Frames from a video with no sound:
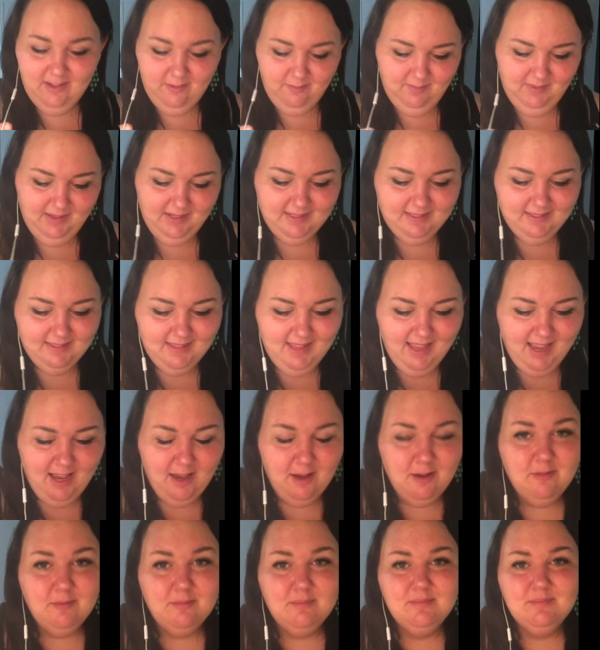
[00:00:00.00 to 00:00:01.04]
of me at
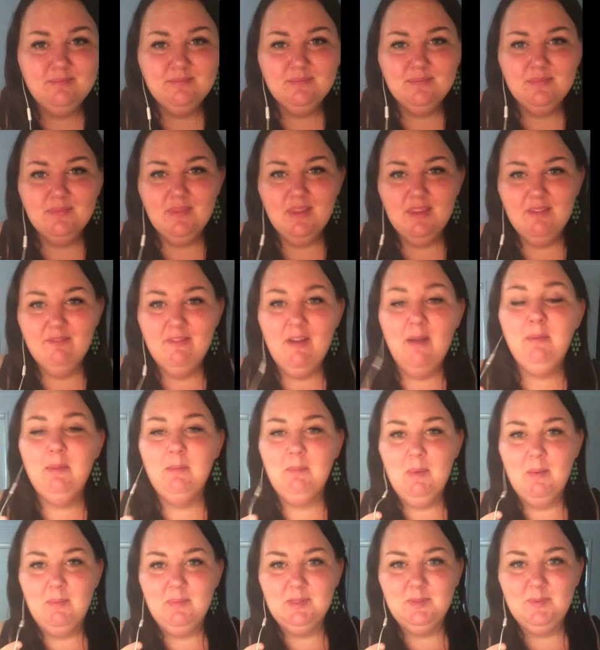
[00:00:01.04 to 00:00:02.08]
a family
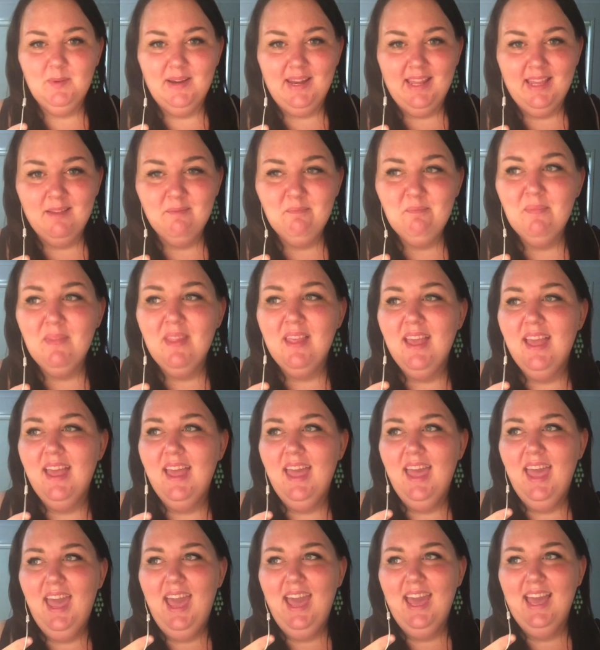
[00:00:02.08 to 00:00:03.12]
member's wedding.
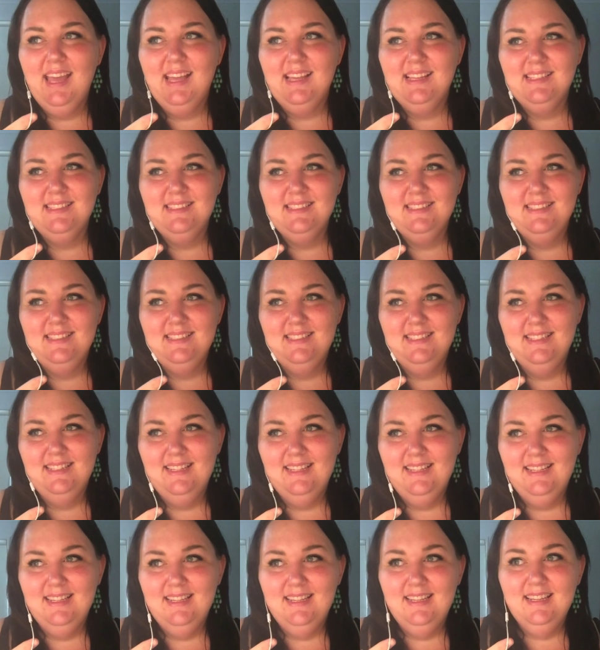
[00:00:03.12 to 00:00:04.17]
And
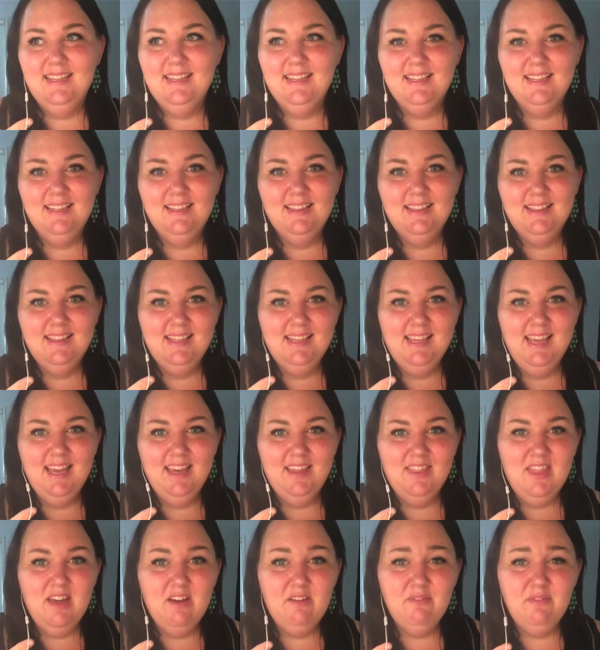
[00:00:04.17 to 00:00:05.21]
yeah,
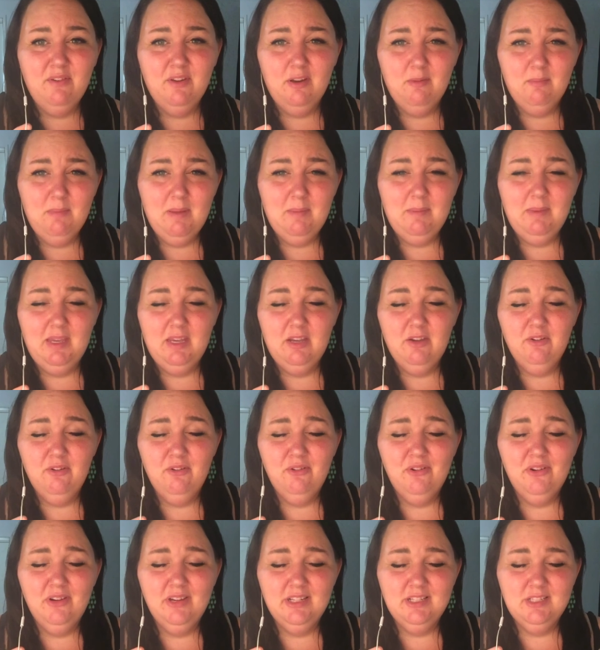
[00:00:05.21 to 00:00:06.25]
that photo made me
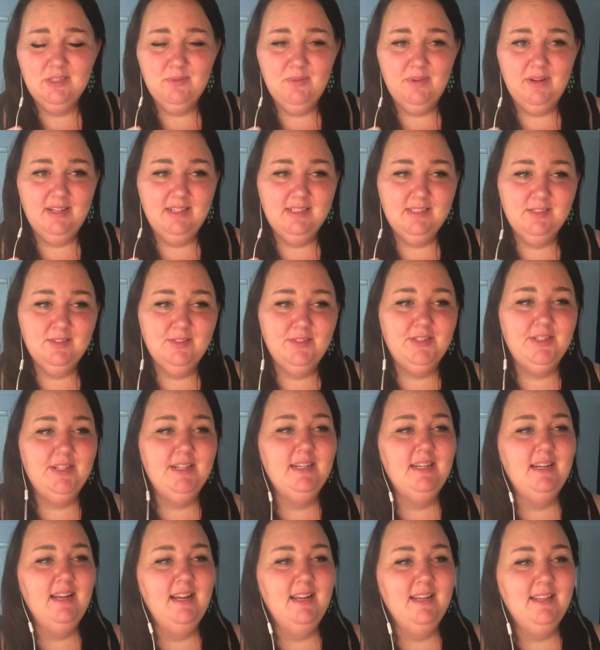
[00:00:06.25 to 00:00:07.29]
cringe when I saw
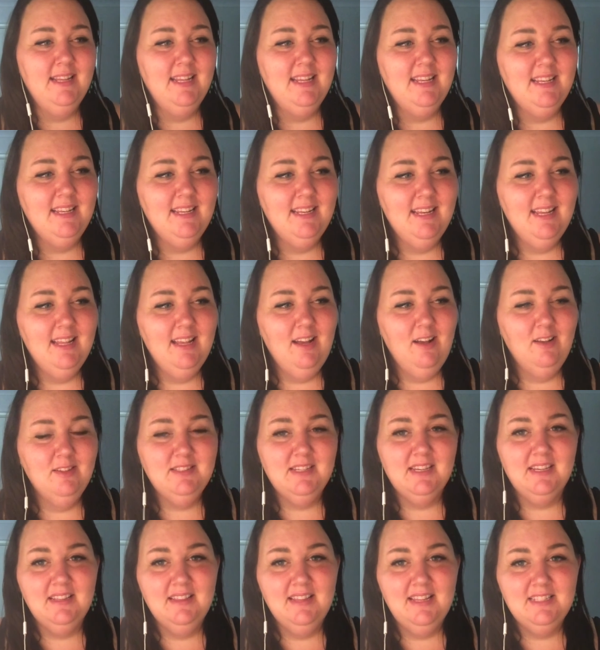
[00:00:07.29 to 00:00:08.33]
it. And then I was
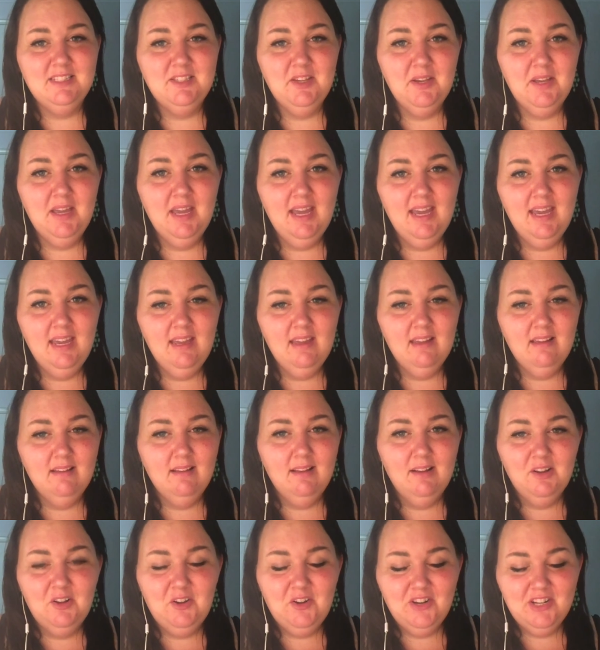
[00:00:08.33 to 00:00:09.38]
like, that's okay.
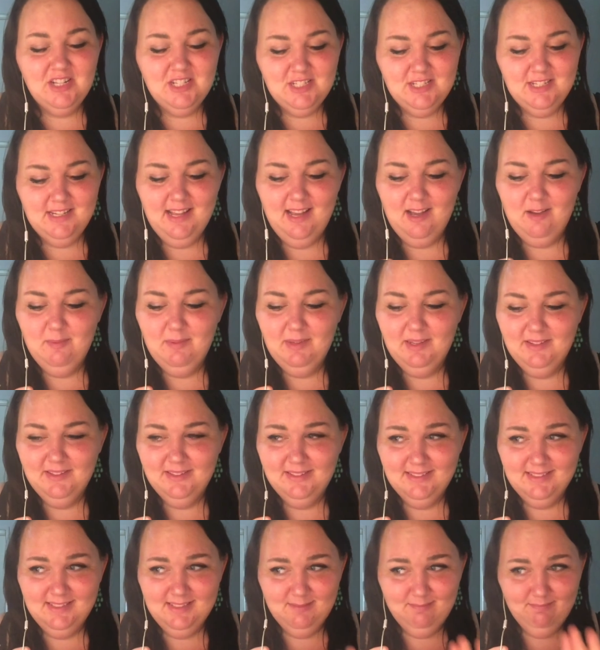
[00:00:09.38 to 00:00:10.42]
I'll cringe now,
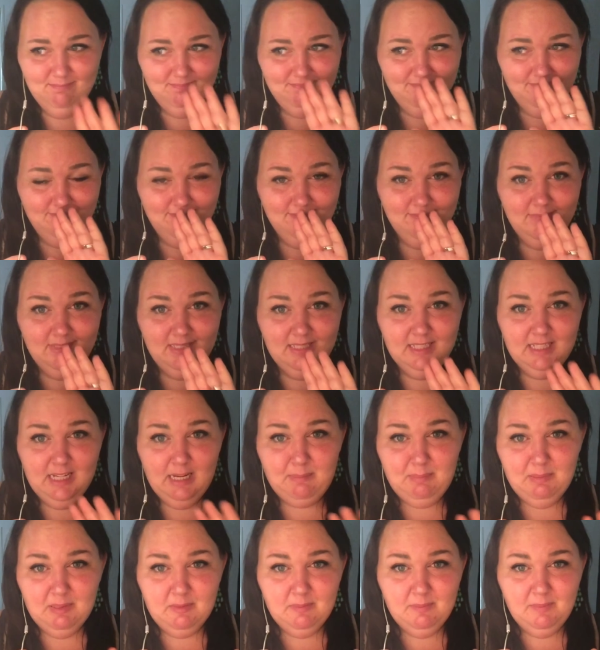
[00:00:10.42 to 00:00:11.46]
because in a
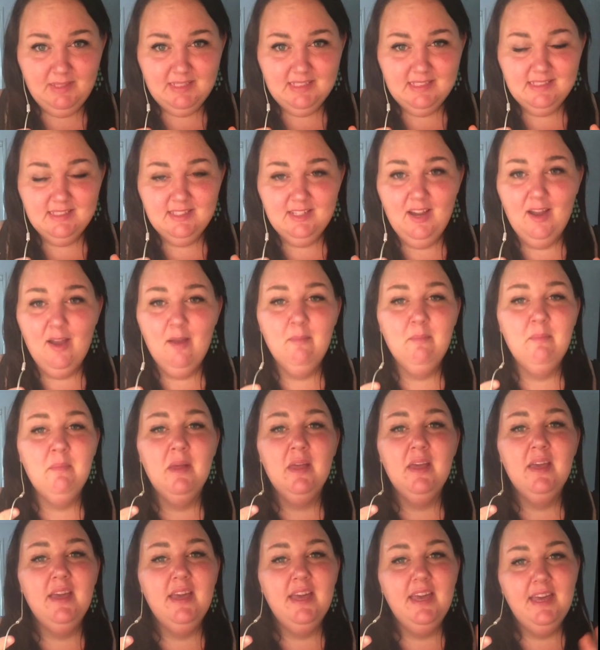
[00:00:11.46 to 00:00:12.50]
couple of months' time,
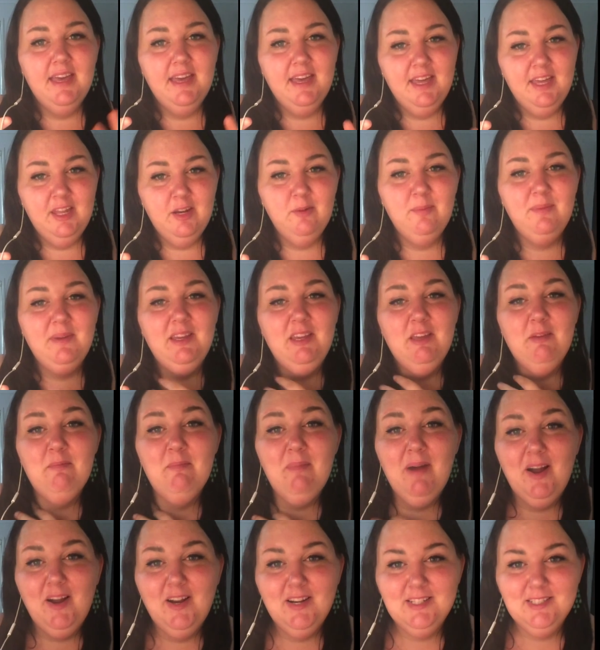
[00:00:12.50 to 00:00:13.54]
it'll be a
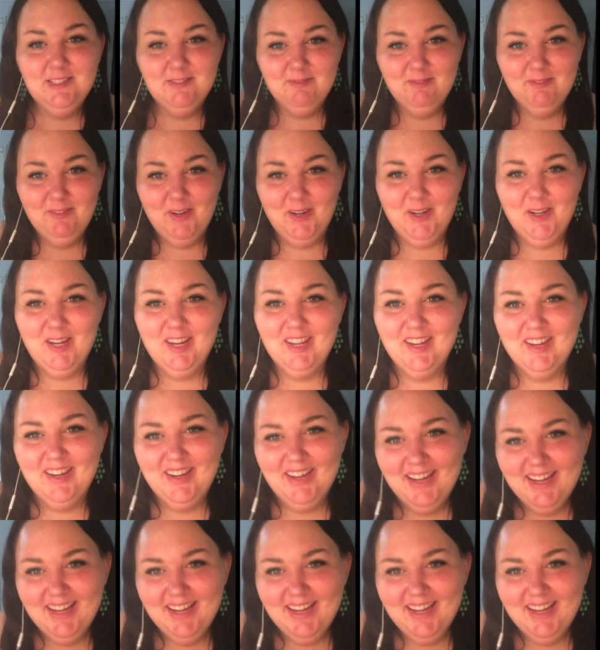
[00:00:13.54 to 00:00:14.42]
comparison photo.